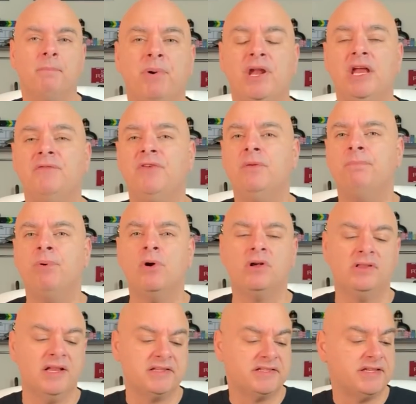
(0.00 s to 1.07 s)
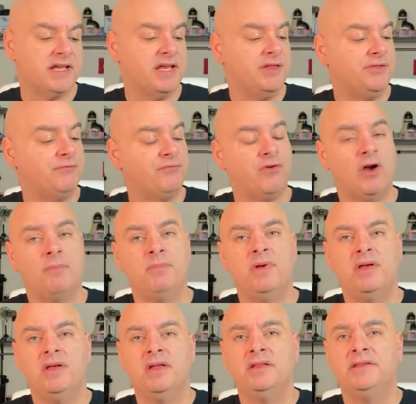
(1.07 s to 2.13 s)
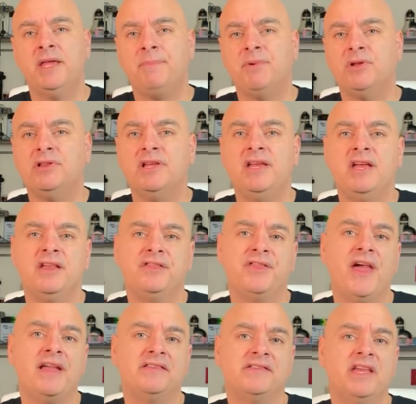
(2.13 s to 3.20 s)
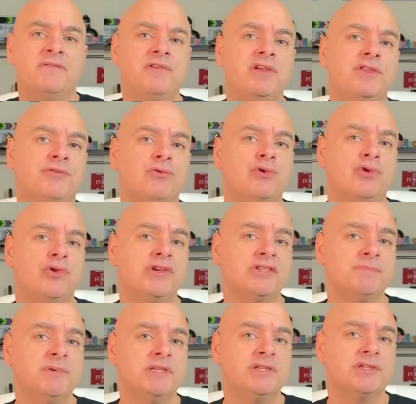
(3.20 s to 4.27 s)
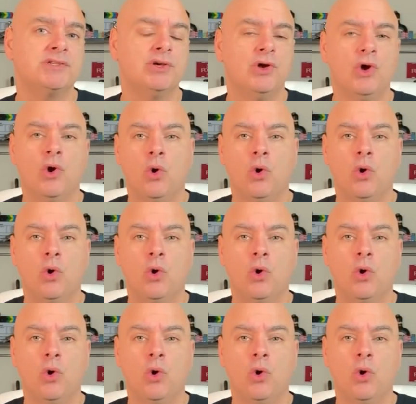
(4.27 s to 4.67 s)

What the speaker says: but if you book, let's say, from typically Thanksgiving through Christmas,